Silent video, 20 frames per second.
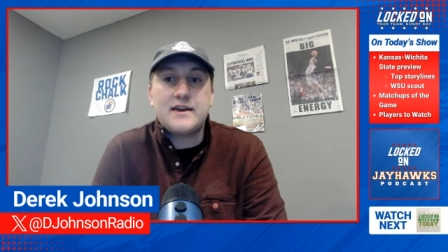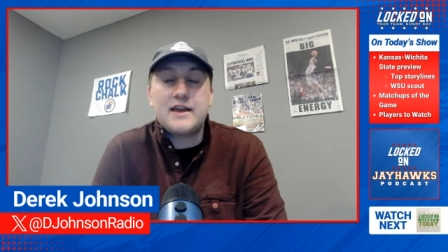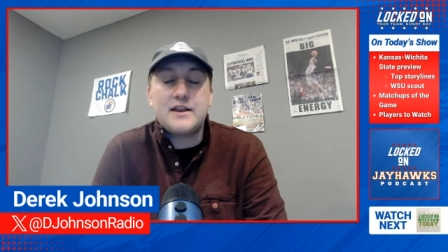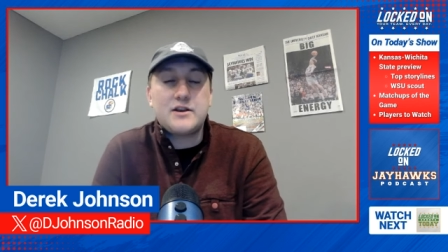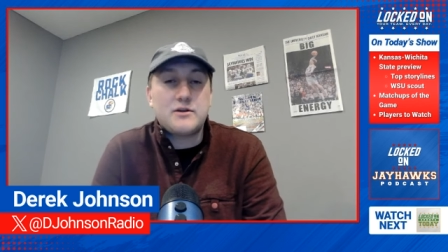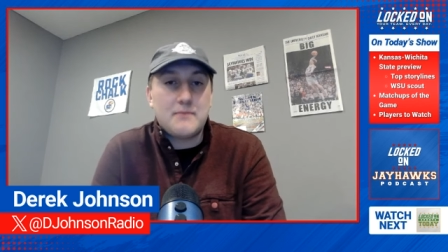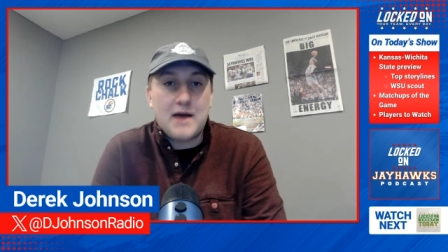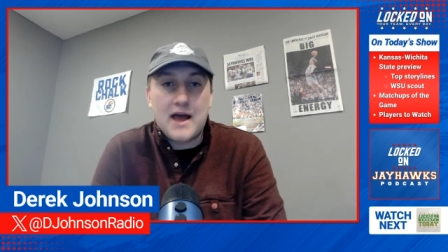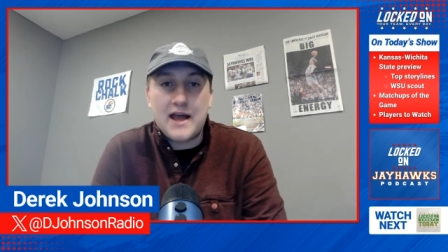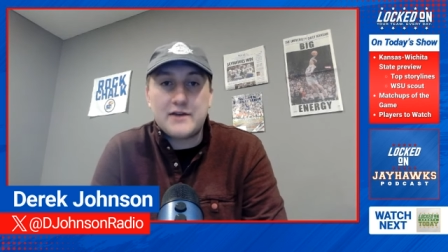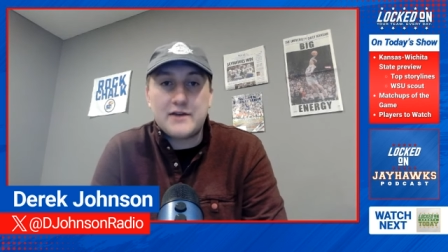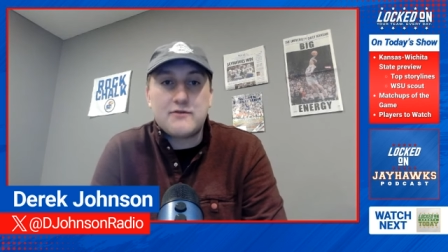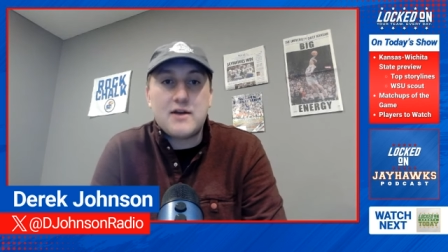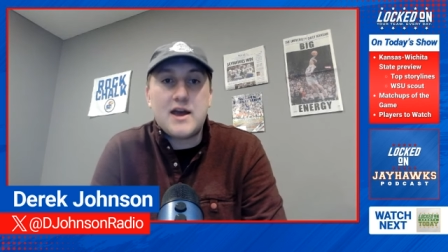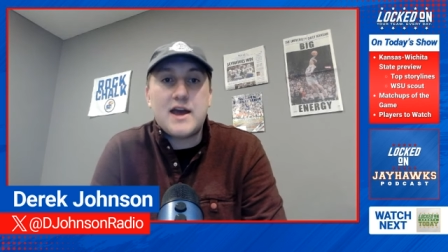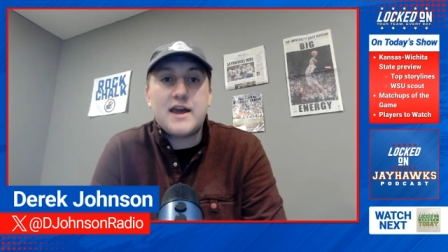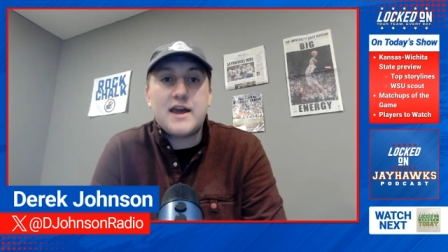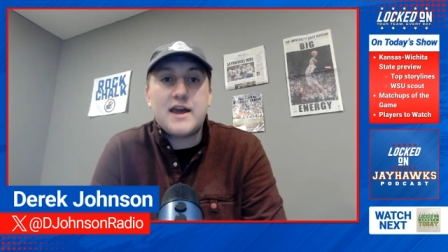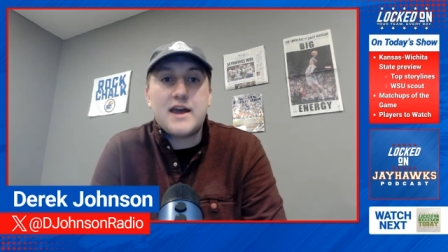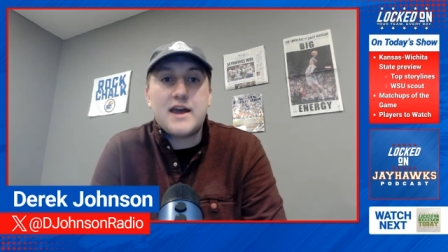Getting your mind
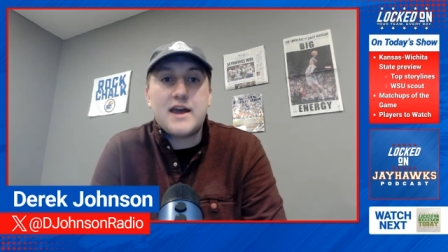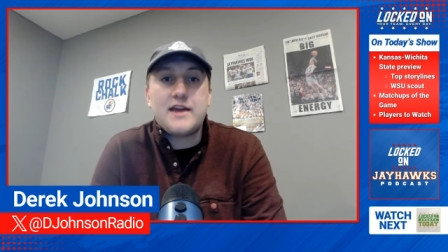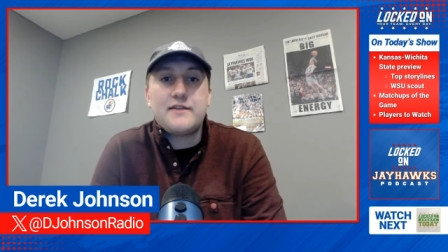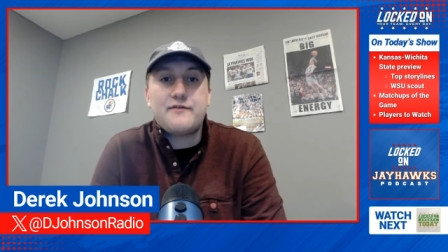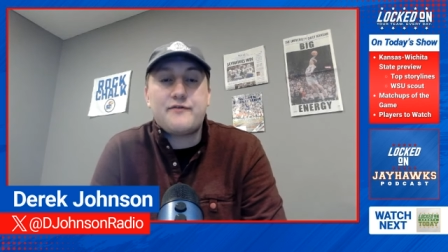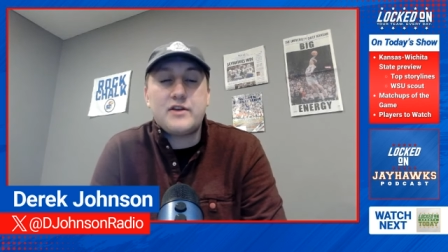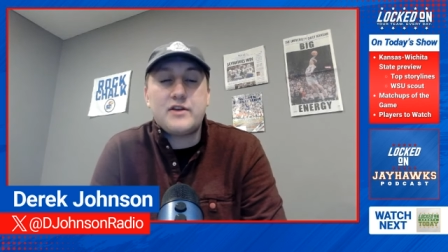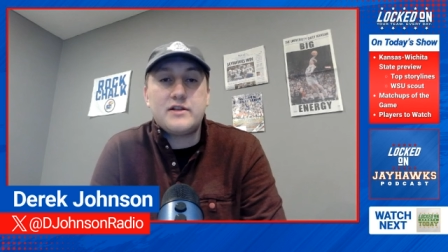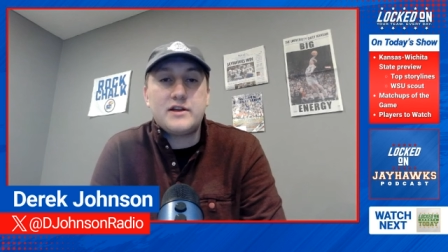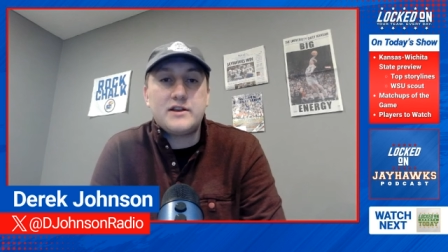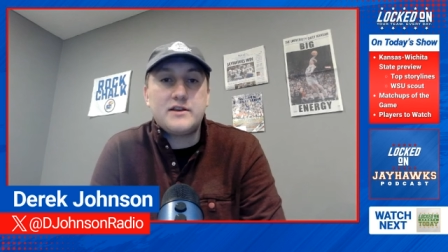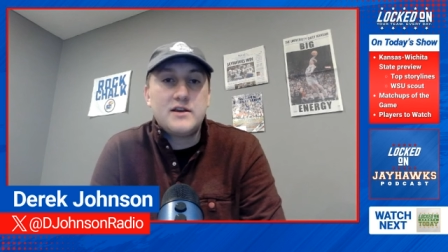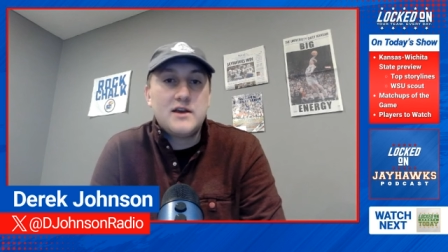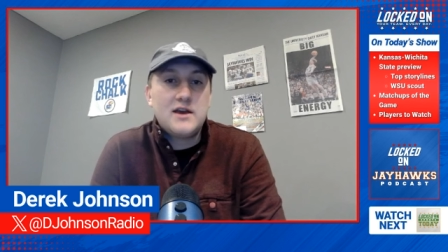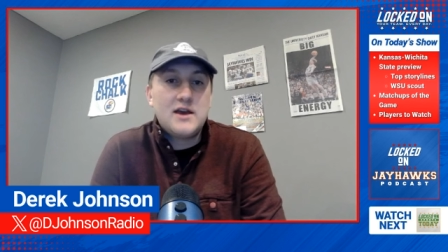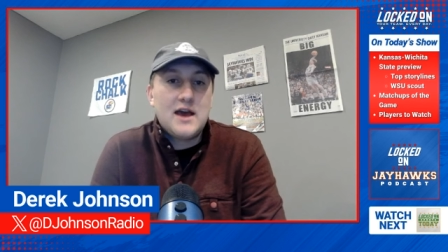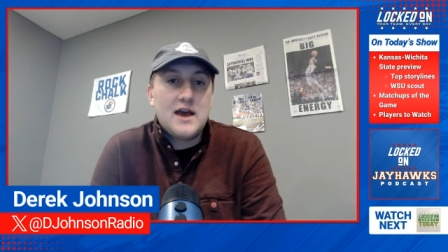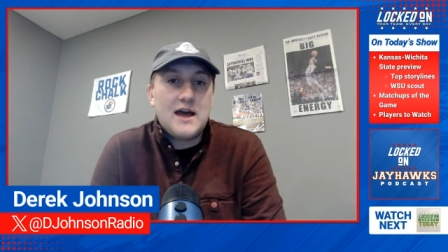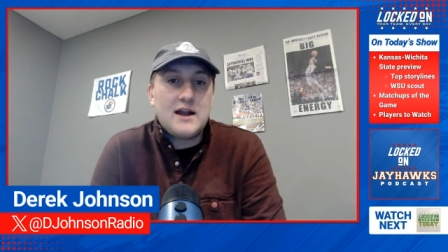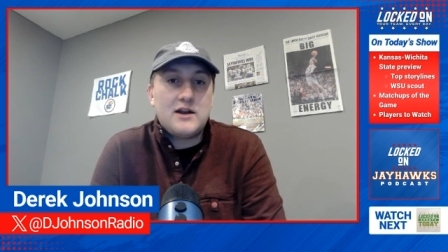right, feeling,
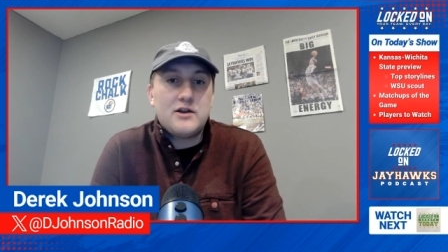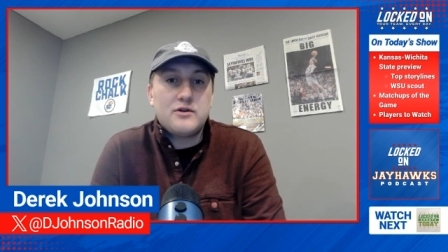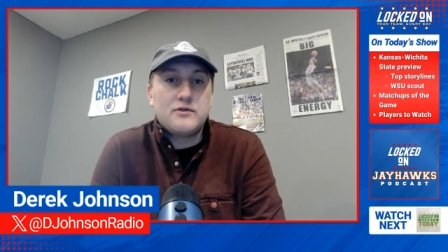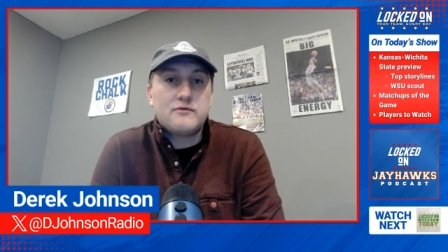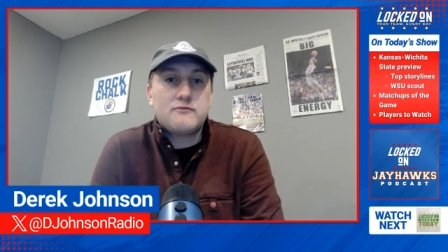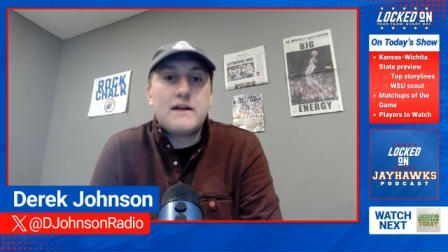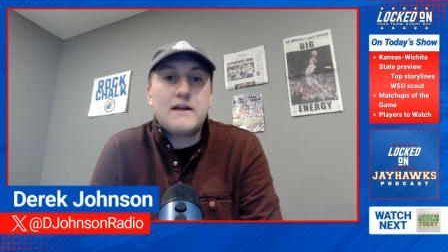I don't know,